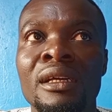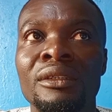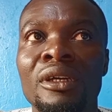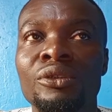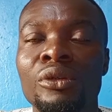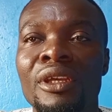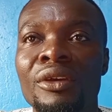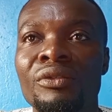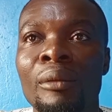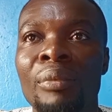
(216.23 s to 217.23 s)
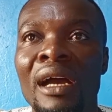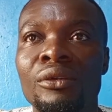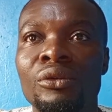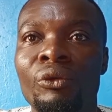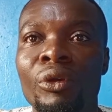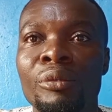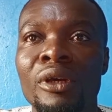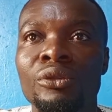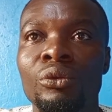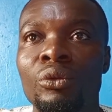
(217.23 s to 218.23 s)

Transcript: not to give your bike to a criminal to